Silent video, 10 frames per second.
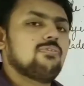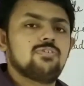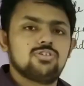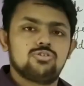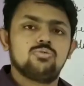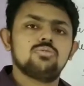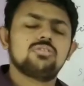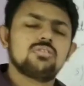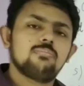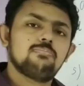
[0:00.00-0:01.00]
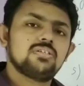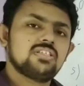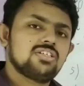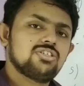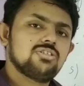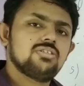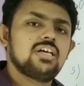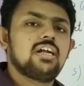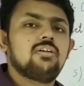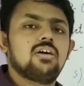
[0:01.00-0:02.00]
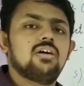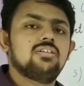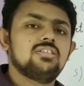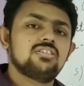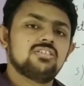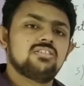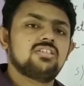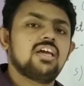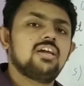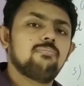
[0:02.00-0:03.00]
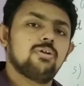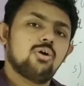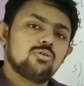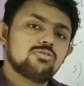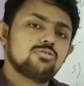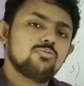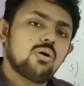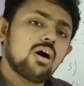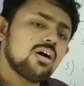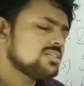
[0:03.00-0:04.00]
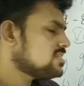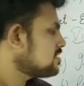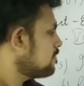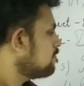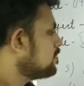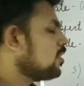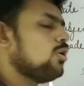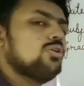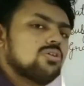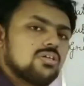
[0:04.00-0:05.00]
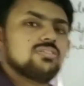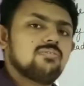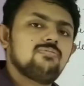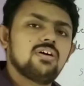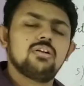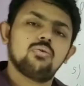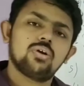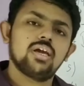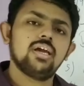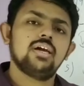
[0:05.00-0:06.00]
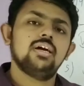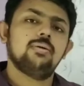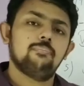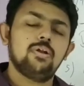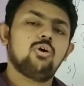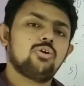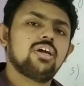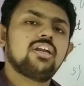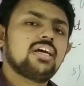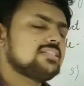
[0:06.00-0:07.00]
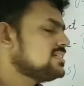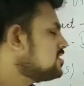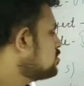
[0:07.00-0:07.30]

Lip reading: which shows some possession, that this thing belongs to us or someone. Okay, belongingness is